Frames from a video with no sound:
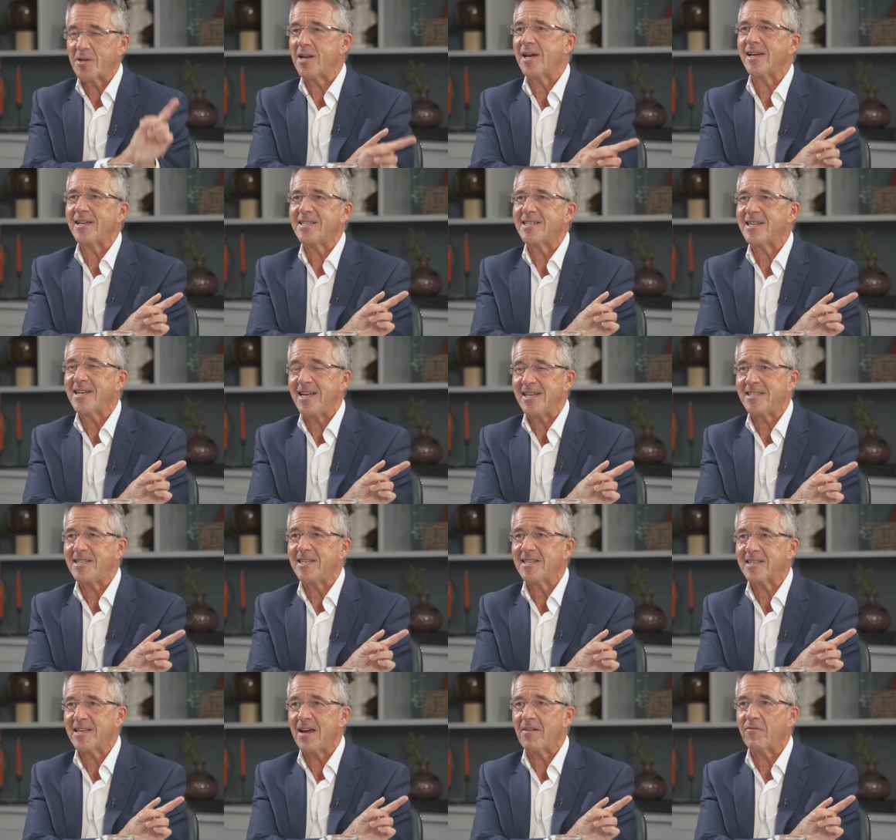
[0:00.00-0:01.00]
nineteen
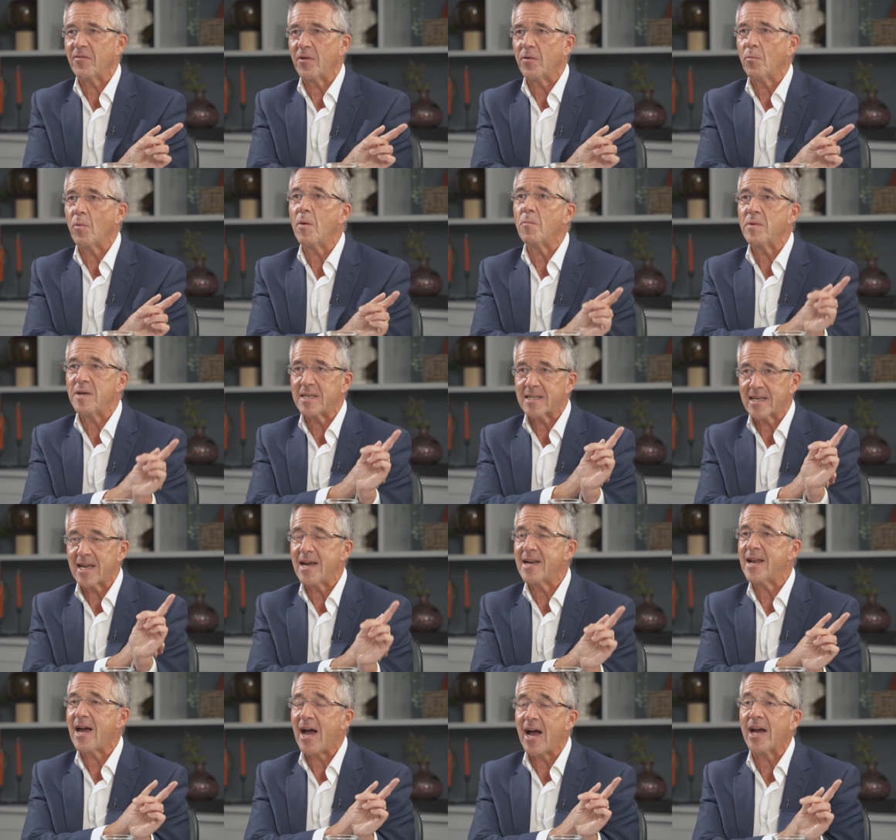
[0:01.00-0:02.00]
eighty-seven, when we
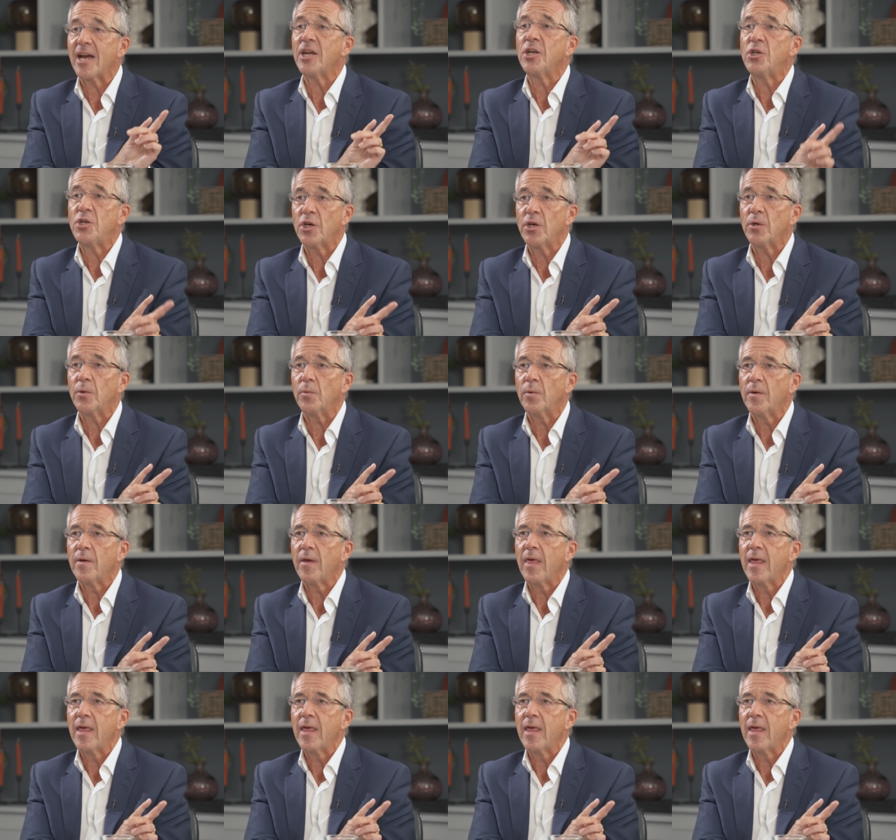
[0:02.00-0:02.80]
said, I do.